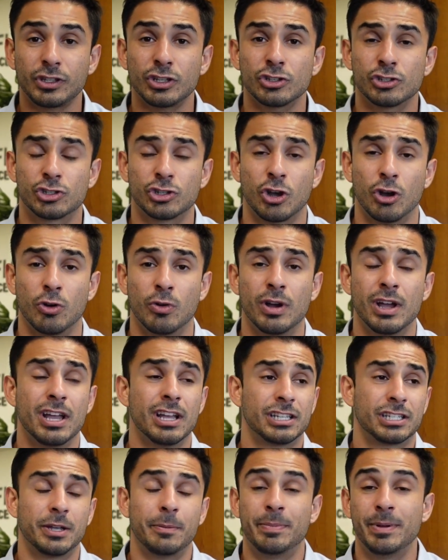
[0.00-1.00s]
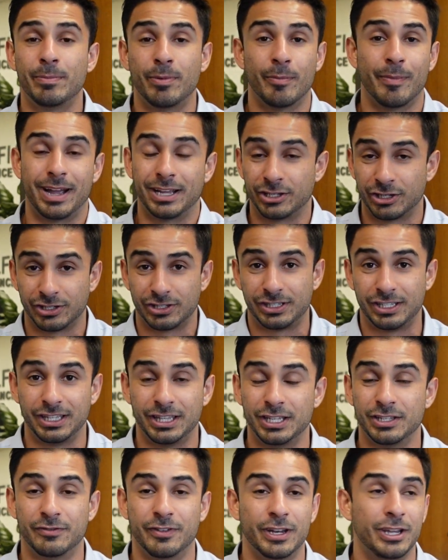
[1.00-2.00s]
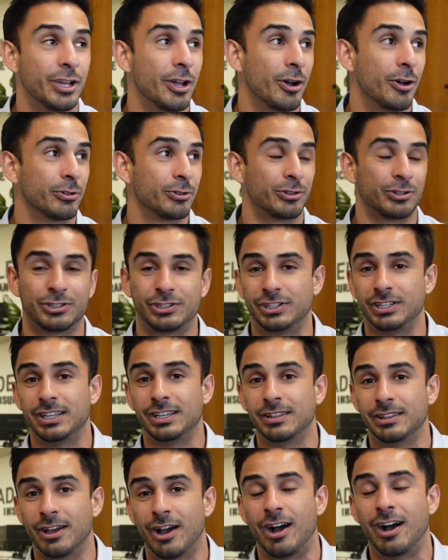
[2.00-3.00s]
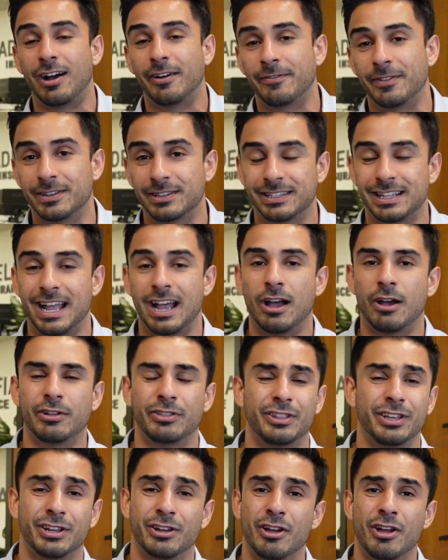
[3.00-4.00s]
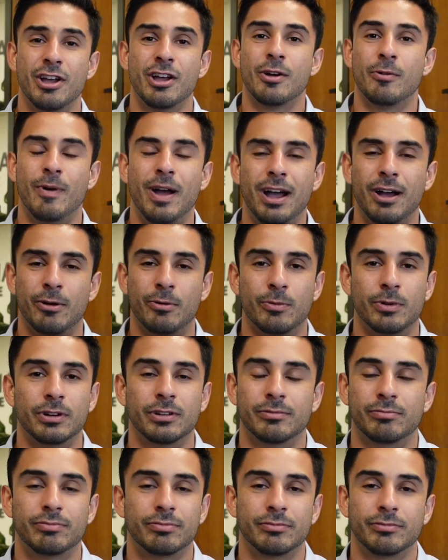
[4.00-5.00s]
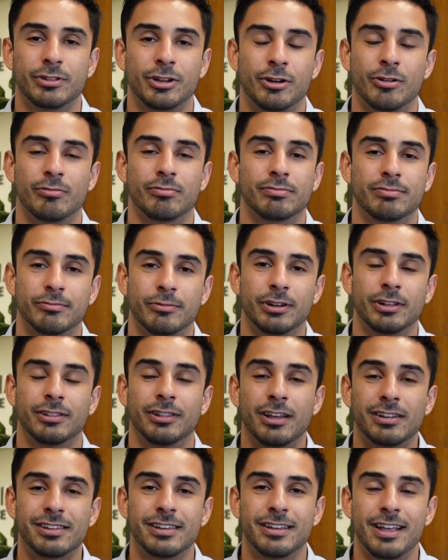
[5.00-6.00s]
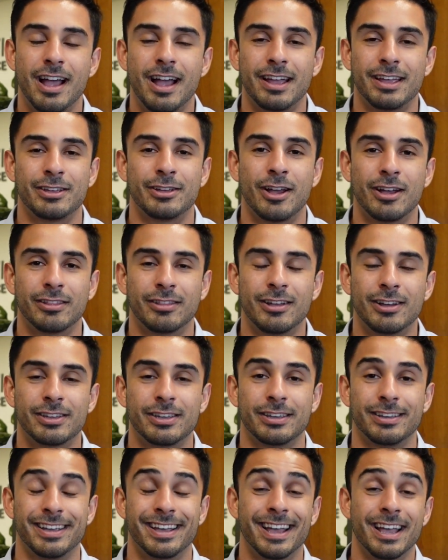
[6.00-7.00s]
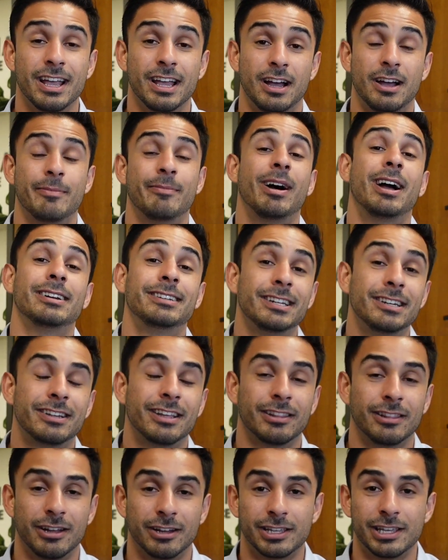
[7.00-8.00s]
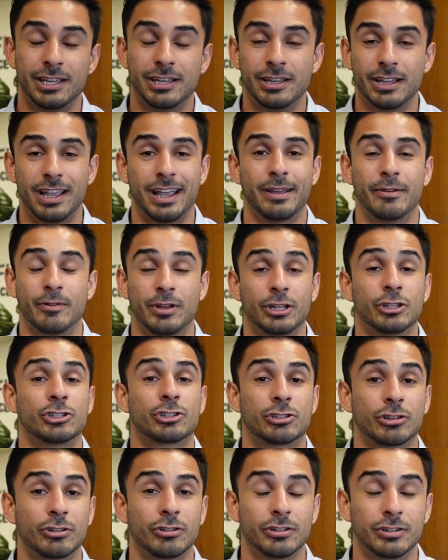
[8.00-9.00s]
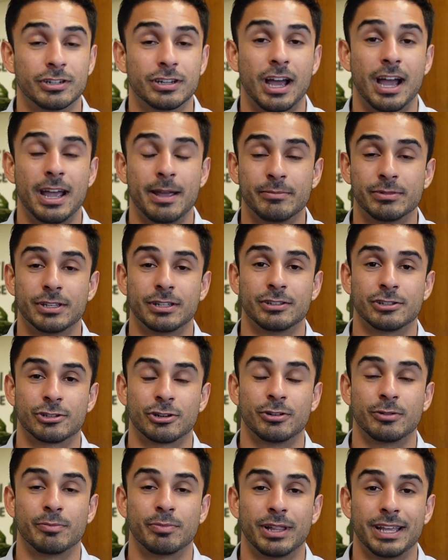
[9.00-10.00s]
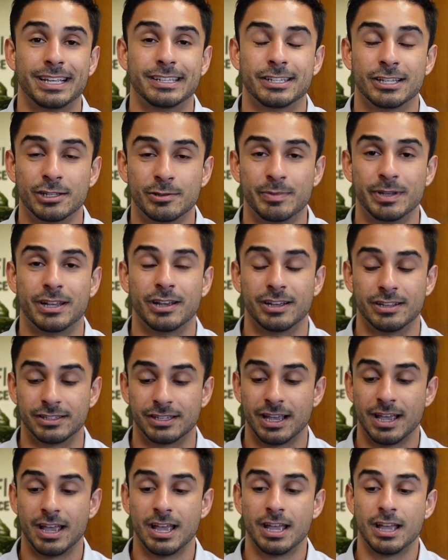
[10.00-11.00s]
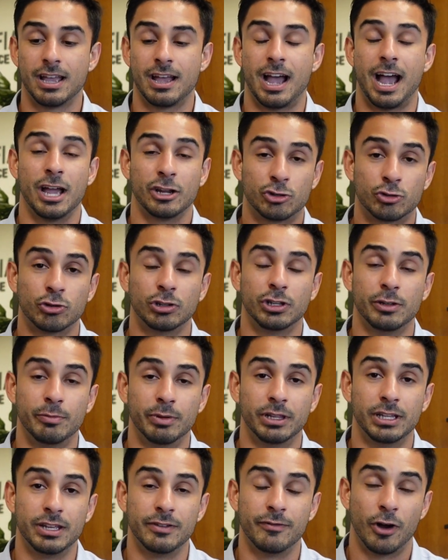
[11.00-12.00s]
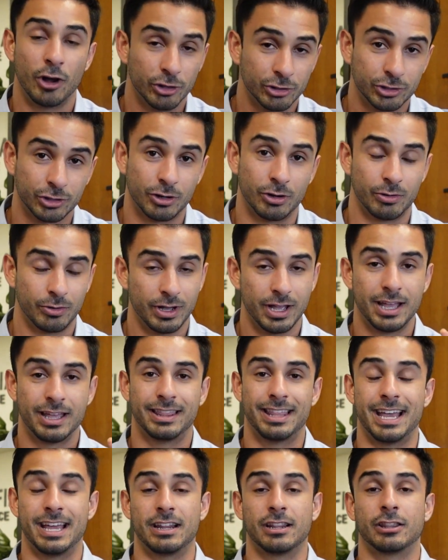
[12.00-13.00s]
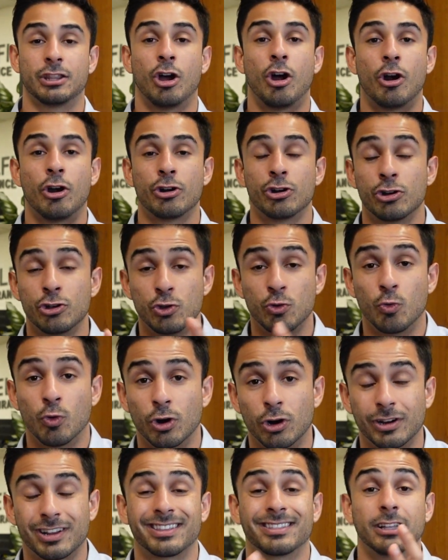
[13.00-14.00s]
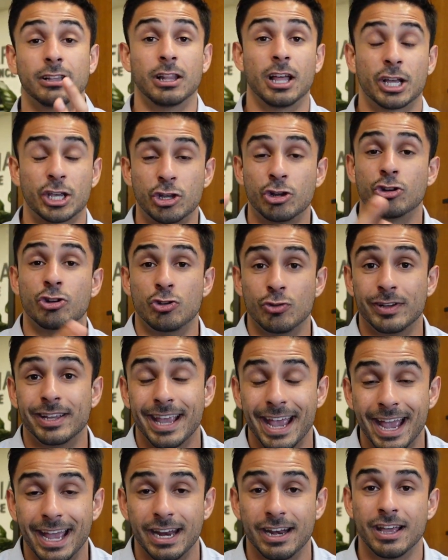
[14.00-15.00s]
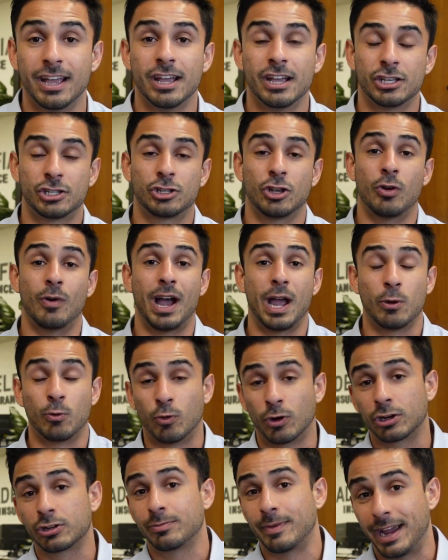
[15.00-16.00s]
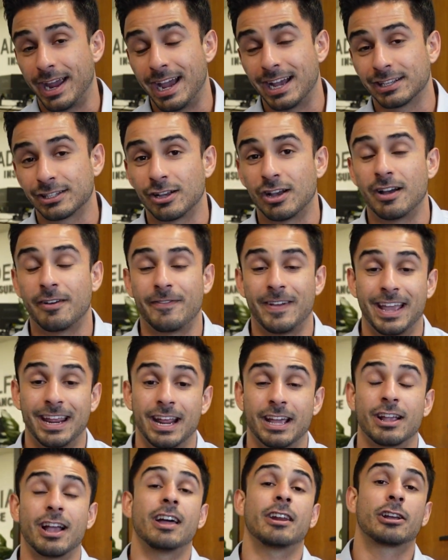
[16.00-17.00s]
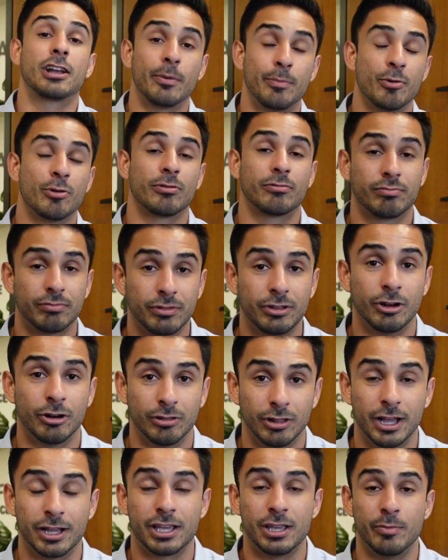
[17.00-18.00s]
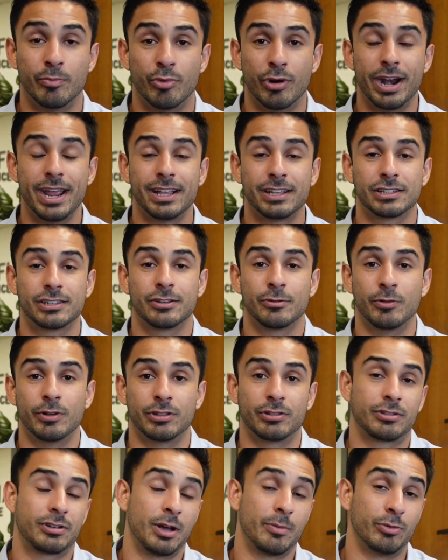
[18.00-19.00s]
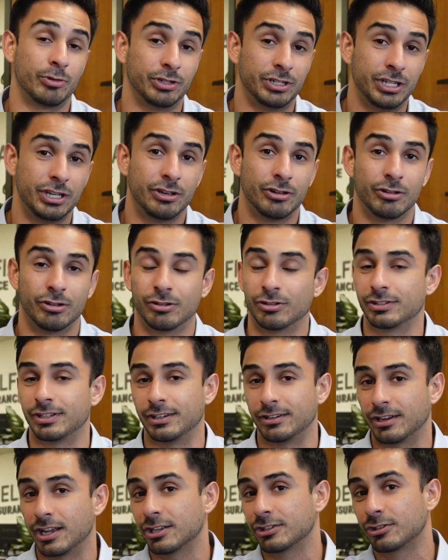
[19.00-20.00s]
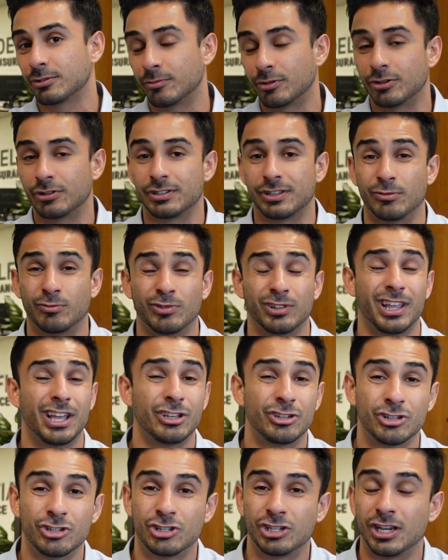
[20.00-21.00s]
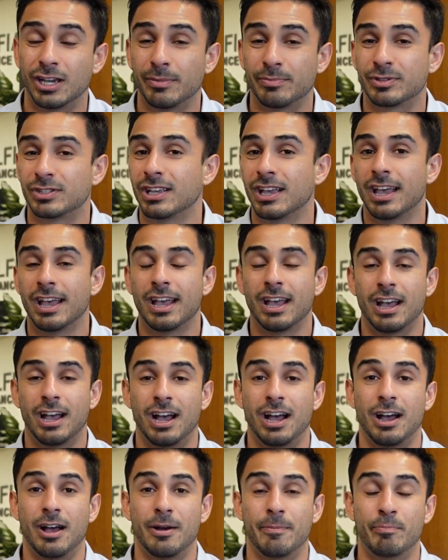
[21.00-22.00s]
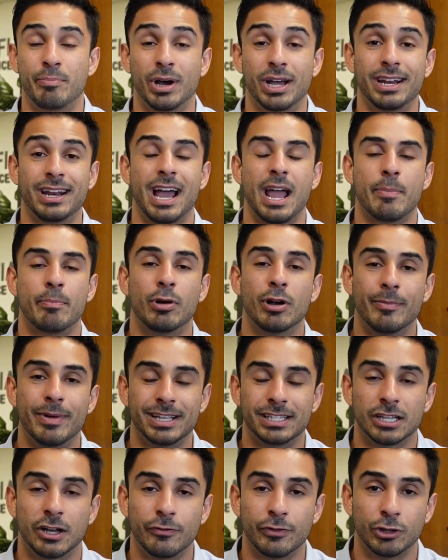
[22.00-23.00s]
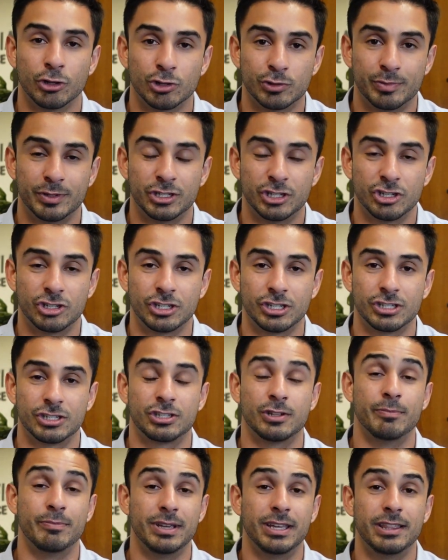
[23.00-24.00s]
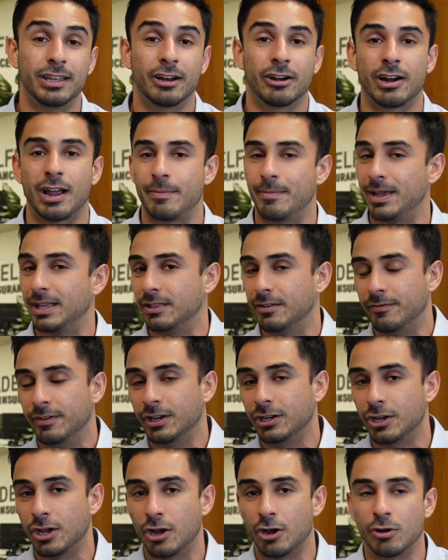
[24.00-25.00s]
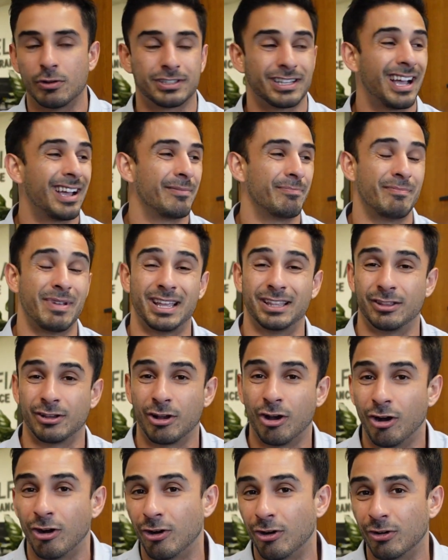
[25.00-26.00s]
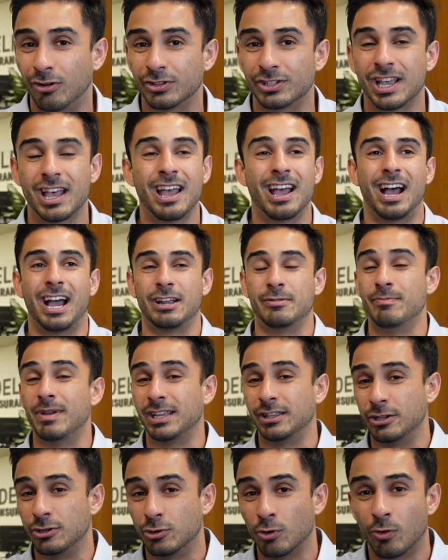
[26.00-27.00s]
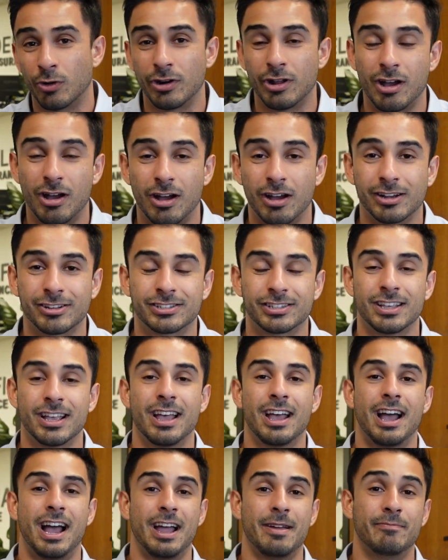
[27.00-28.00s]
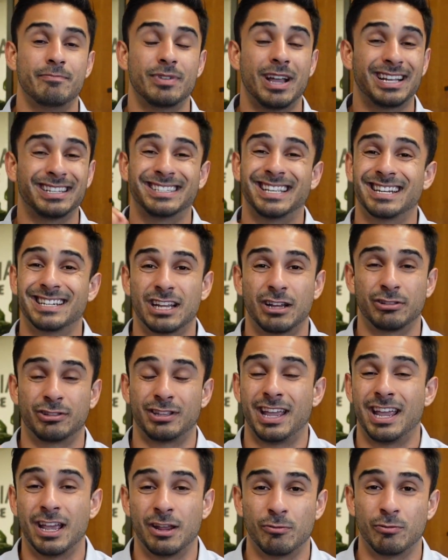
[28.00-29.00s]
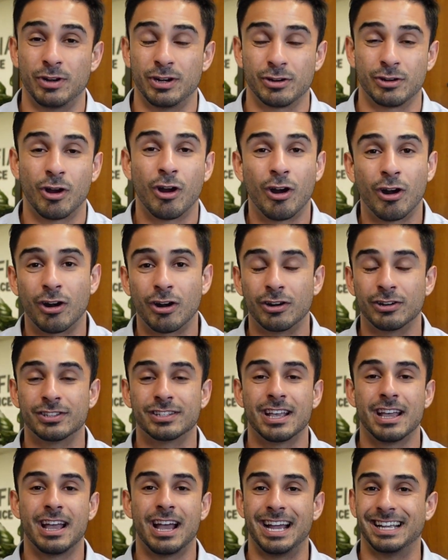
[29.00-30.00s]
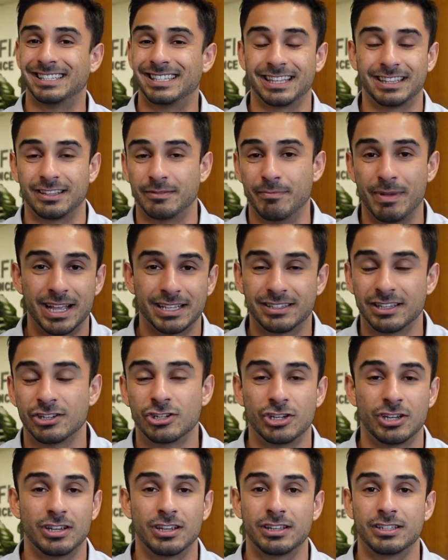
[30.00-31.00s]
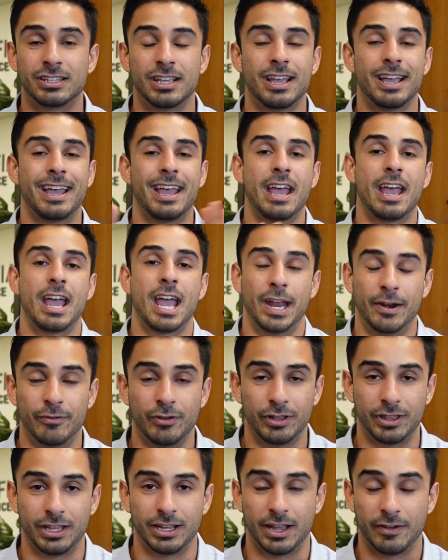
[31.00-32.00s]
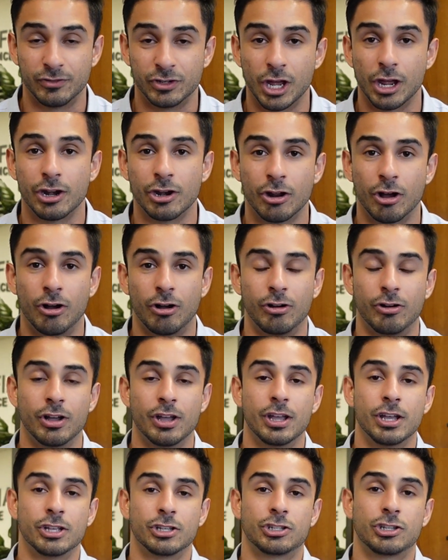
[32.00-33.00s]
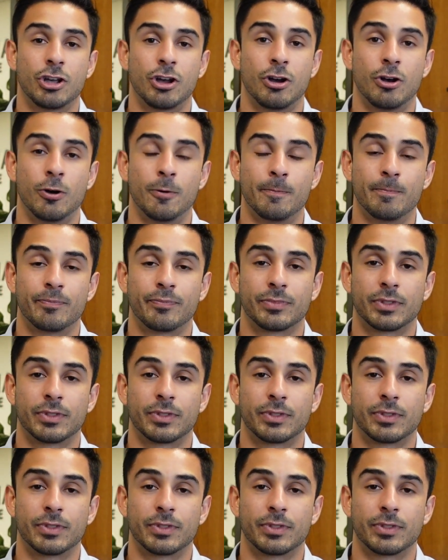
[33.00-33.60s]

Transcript: So some people might just see these videos or see The Office now and think, wow, what a lucky guy. He got lucky. I did get lucky in certain times, in certain places, because I truly believe also that the harder you work, the luckier you get. So I worked my ass off, and I got a couple, lucky breaks with a couple deals and customers and relationships. But I put myself in those positions to be there. I made the videos, I made the calls, I made the door knocks, I sent out the handwritten cards, I sent the messages, everything. I've done it all. So